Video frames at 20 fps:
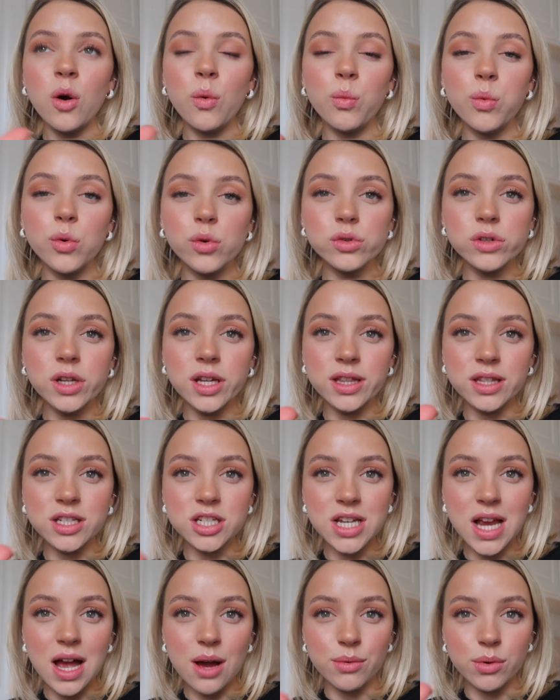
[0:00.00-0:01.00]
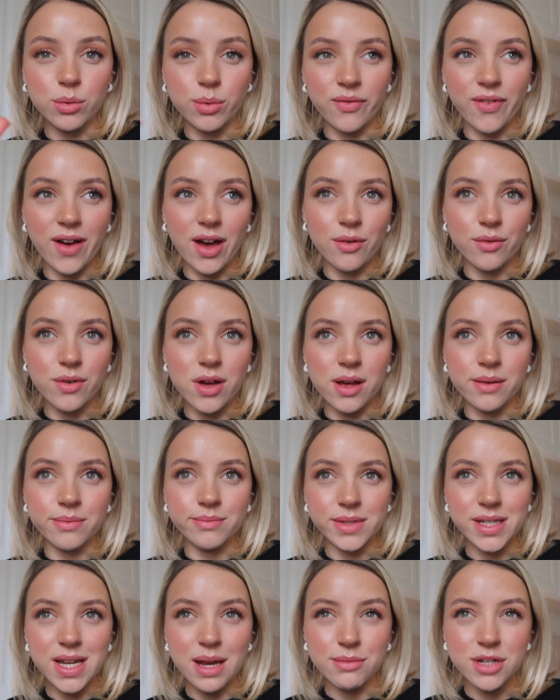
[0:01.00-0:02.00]
water, in the shower, without
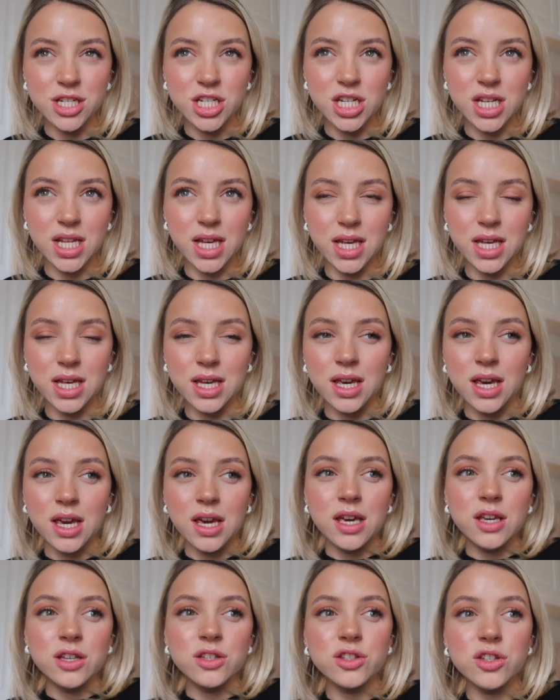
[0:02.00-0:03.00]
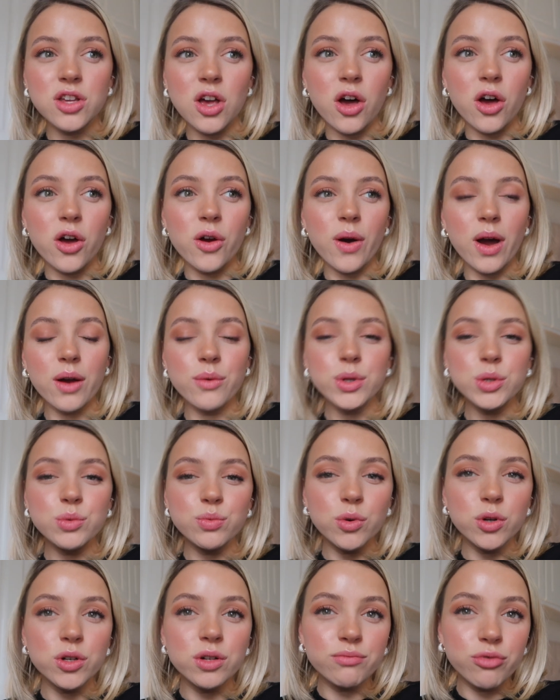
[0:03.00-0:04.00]
damaging it. So I would
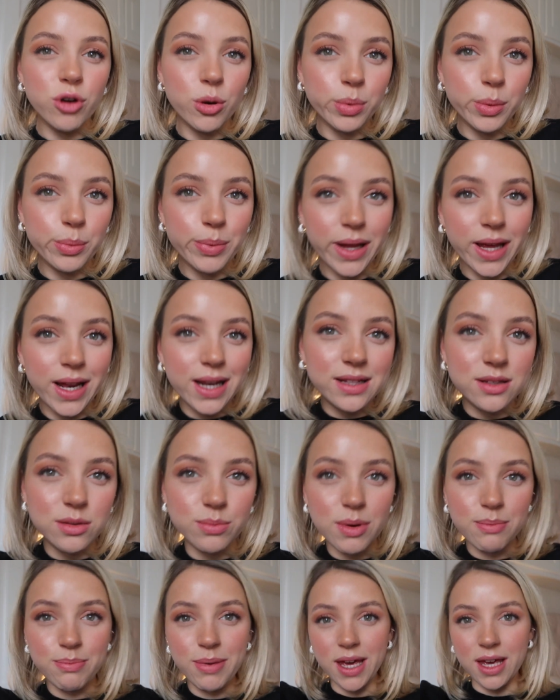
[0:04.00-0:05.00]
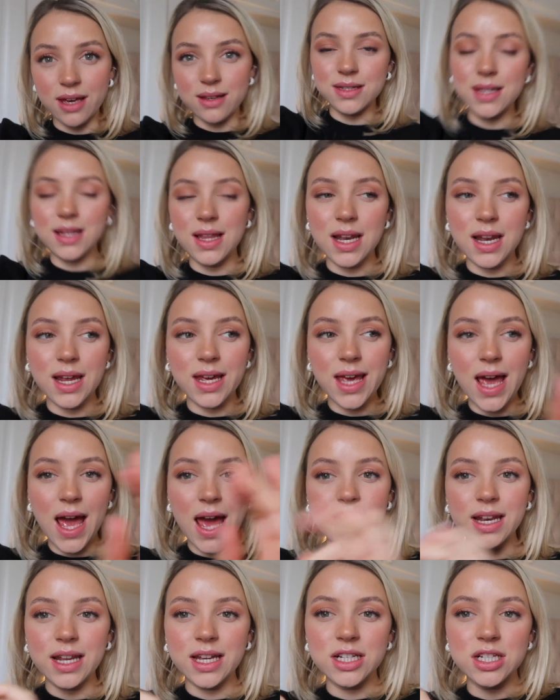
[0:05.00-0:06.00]
want probably a little bit bigger so then I
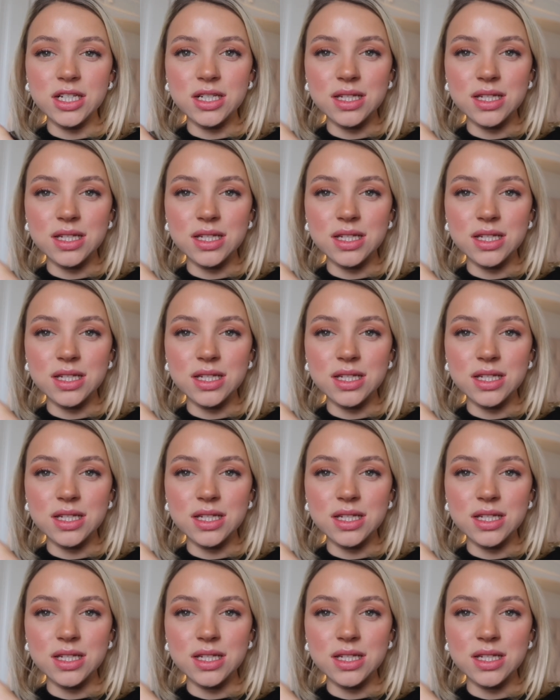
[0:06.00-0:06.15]
can like